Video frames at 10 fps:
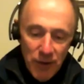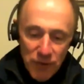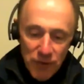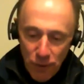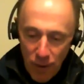
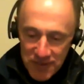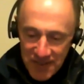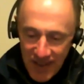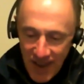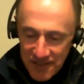So I would
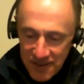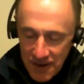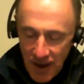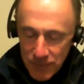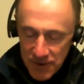say yes,
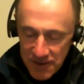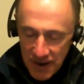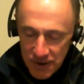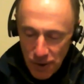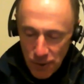and I would say
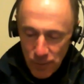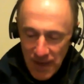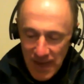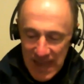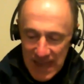no.
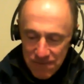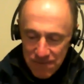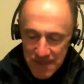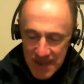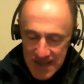If
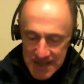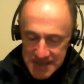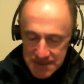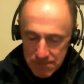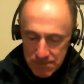the
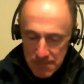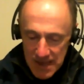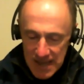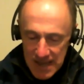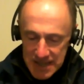ism
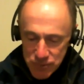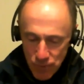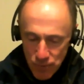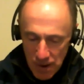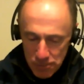is
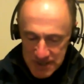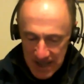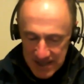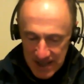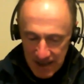
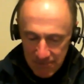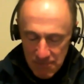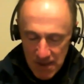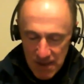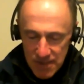representing
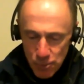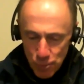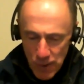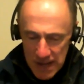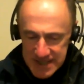the
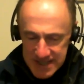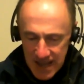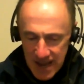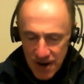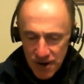Red
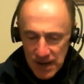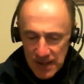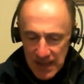Scare and